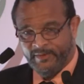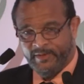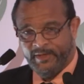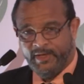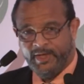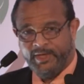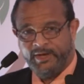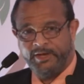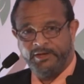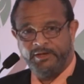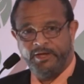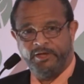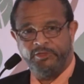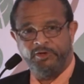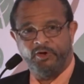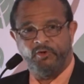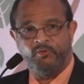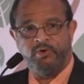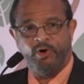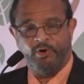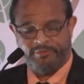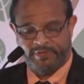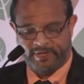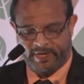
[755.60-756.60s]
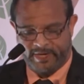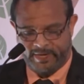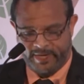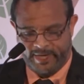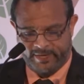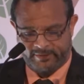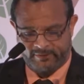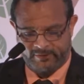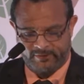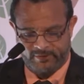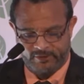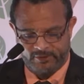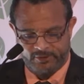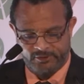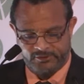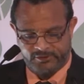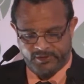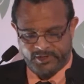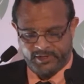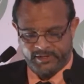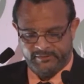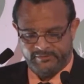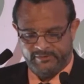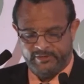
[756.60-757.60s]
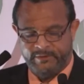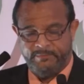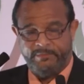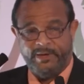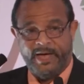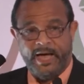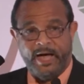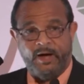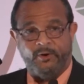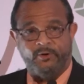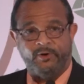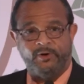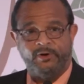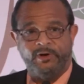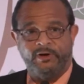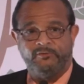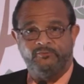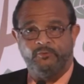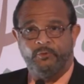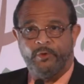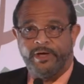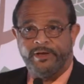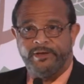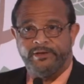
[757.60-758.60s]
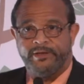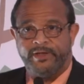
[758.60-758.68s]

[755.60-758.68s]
And another quote that I like to use is the power of one.